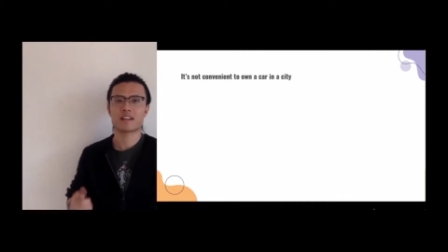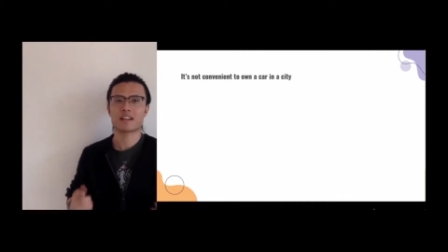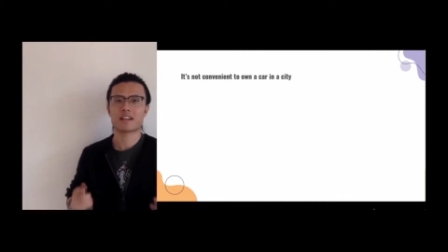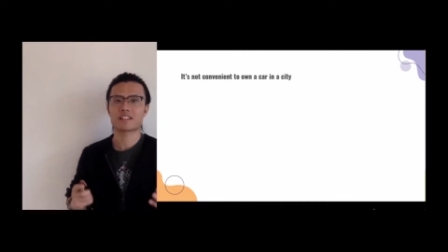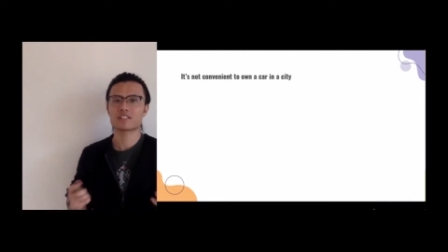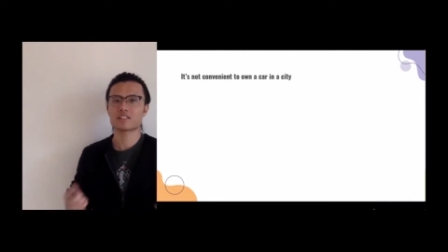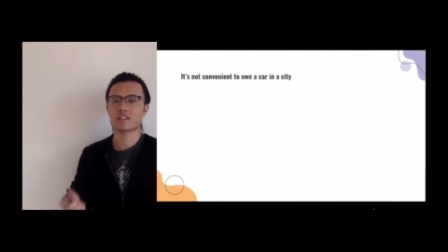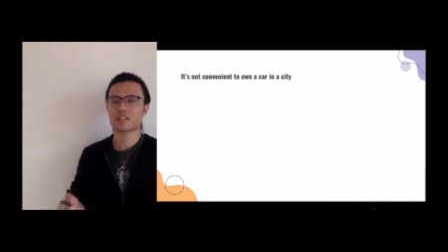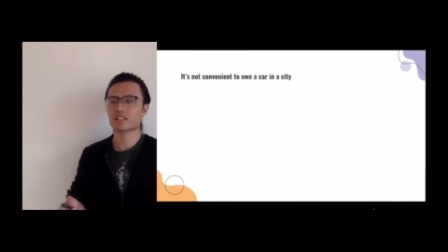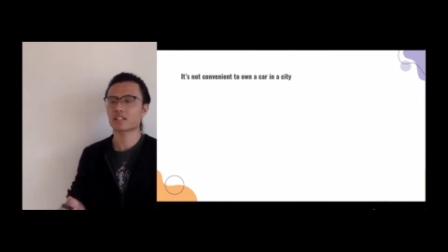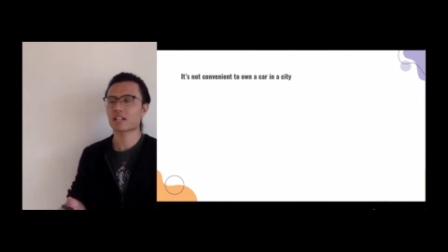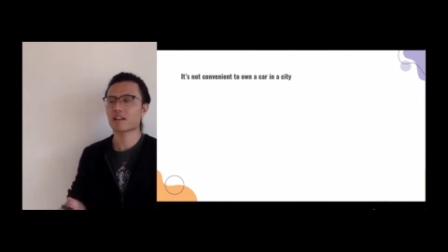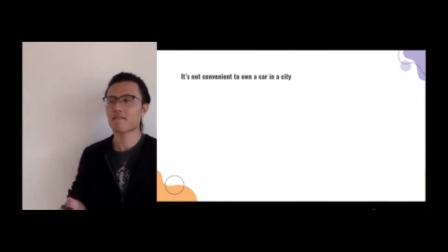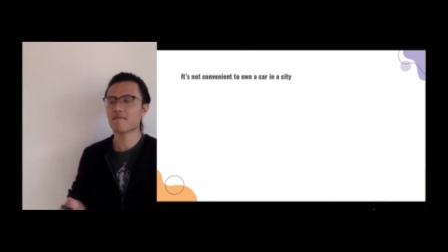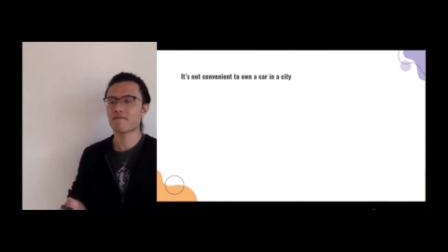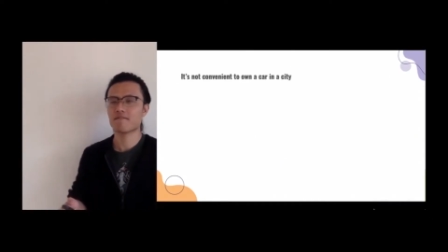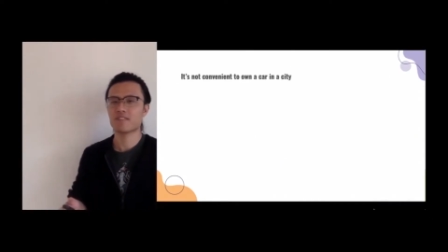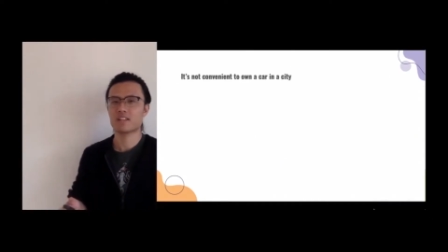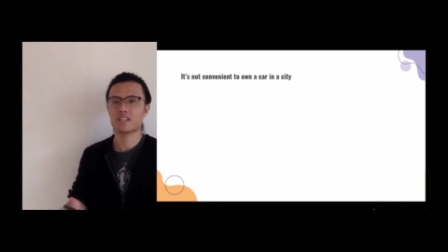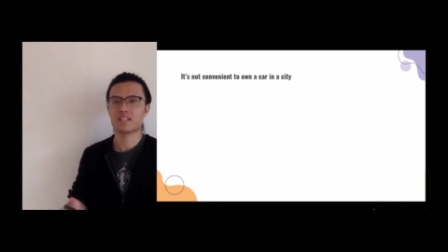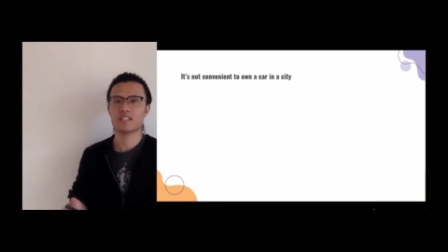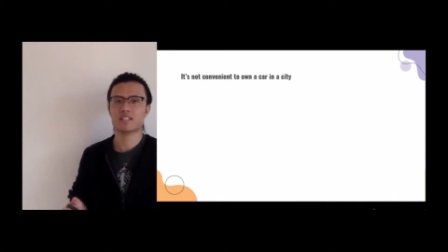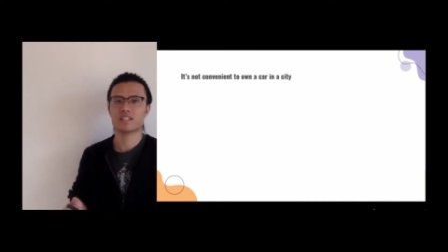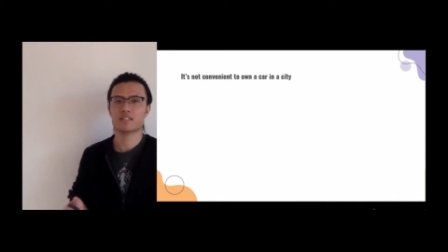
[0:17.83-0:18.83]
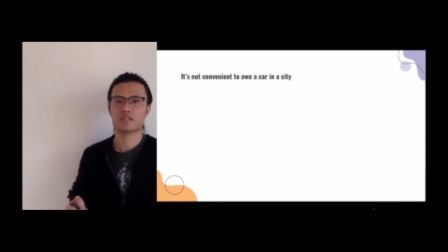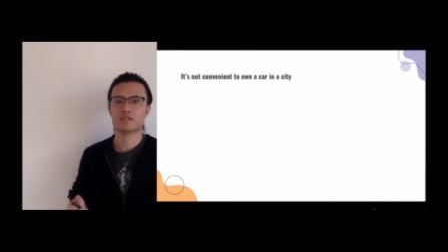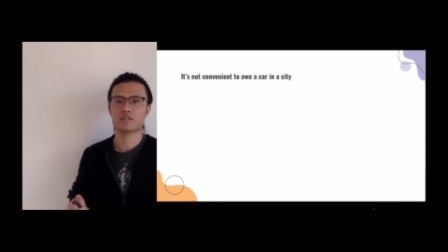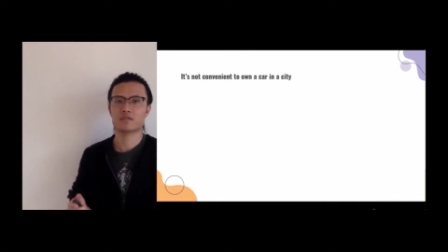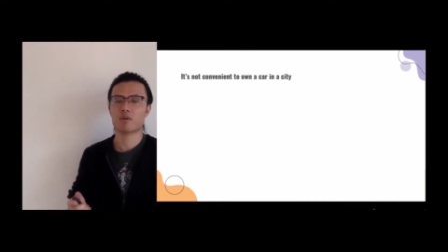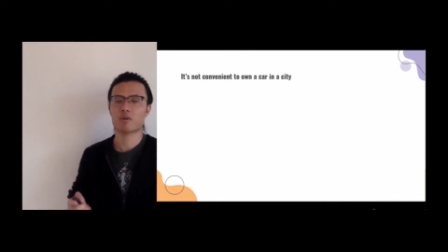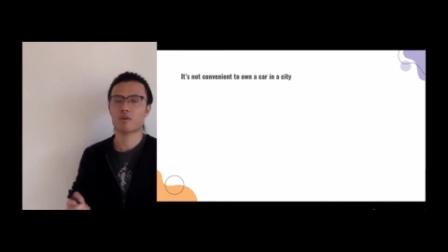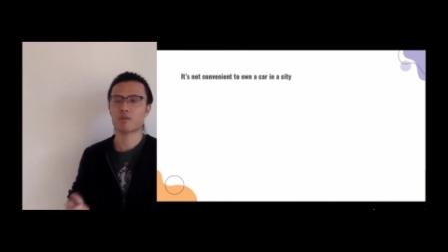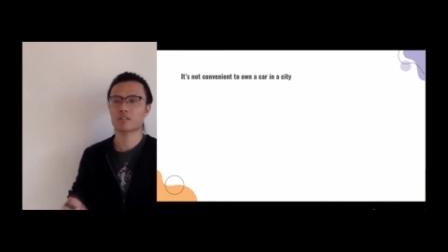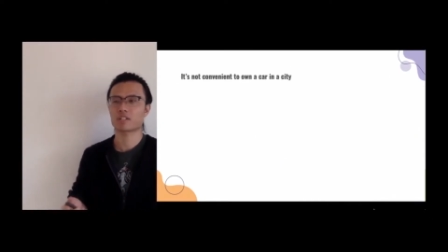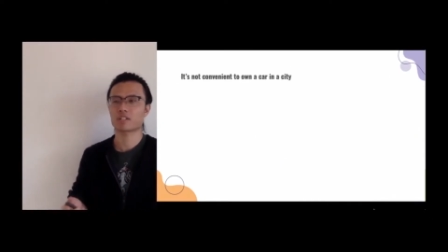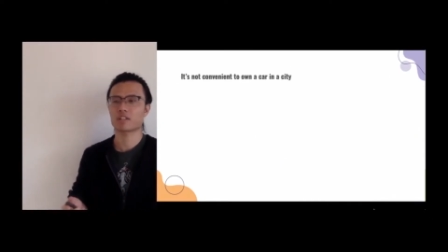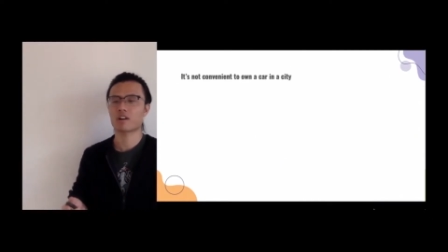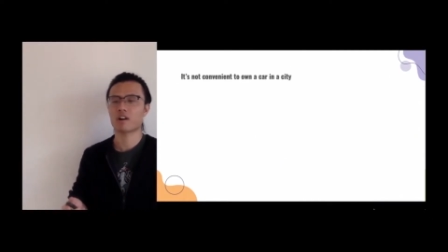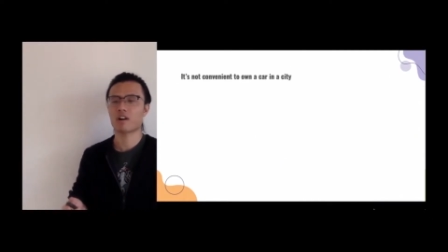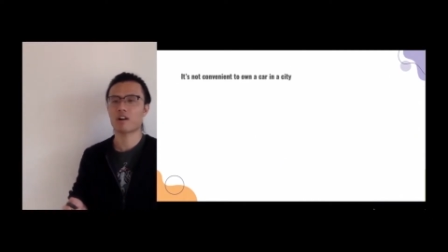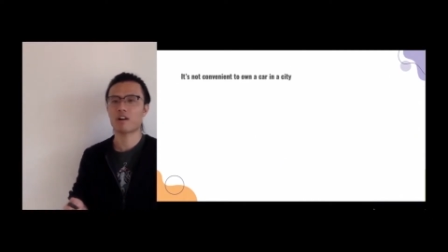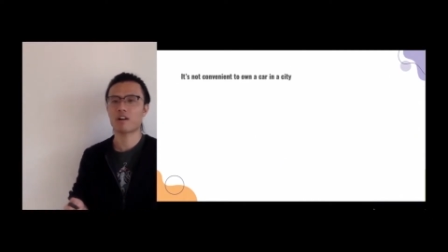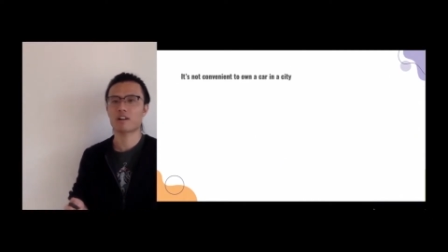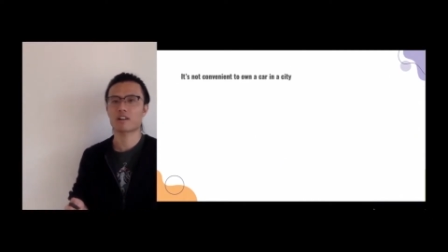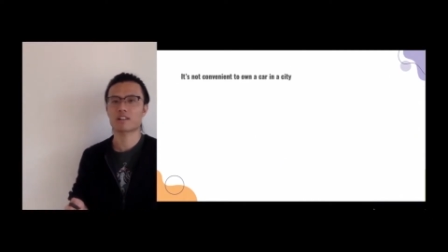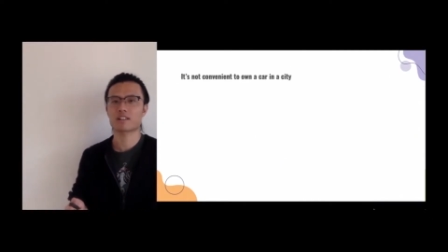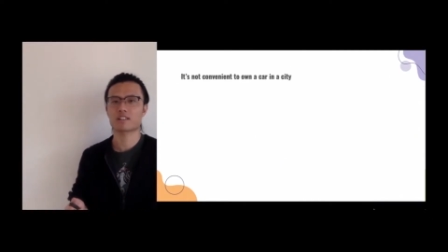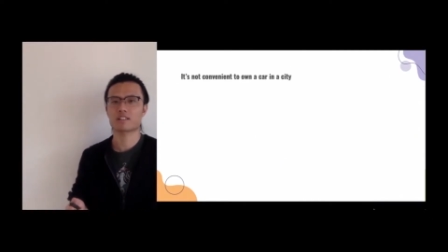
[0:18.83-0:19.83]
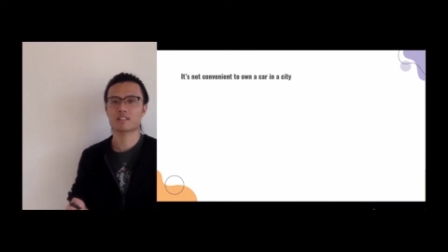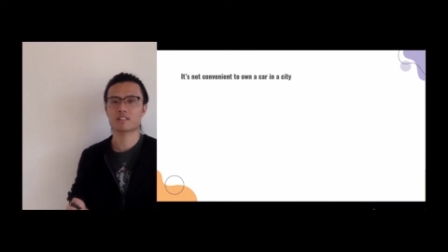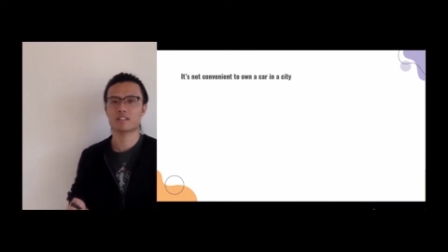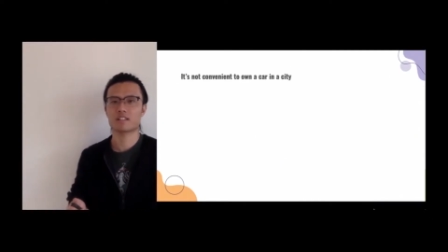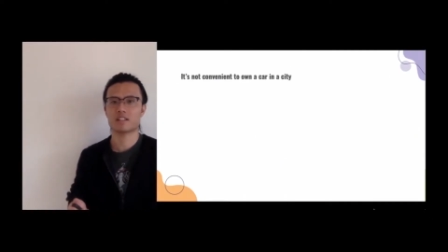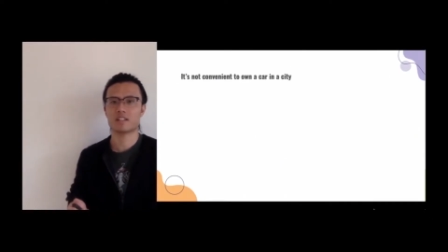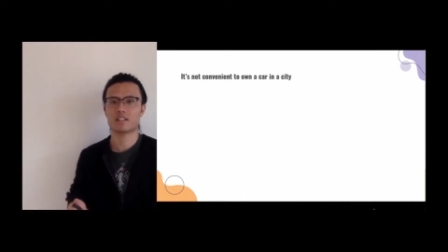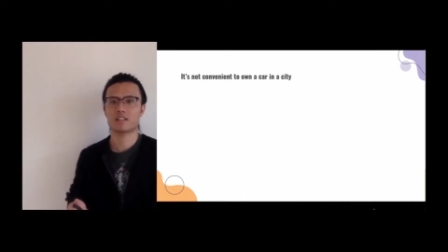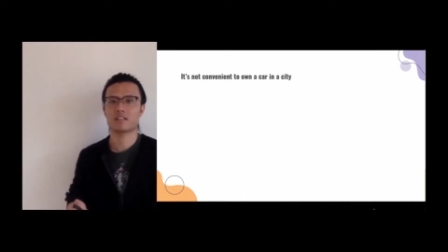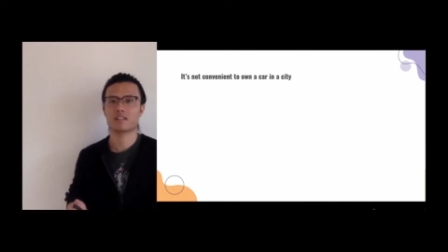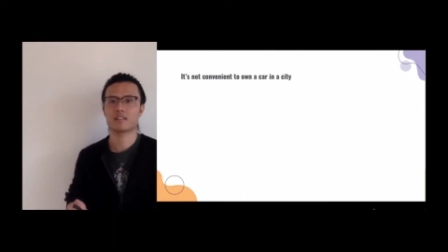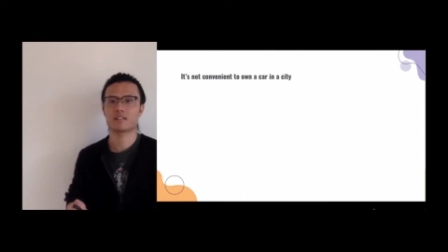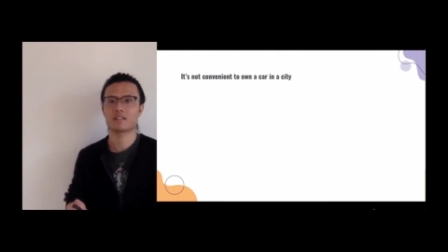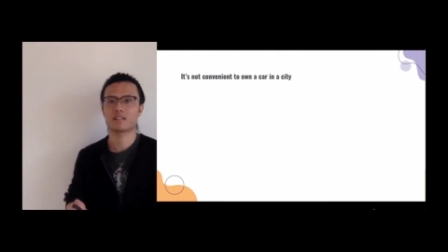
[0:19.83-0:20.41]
it's not convenient to own a car in a city.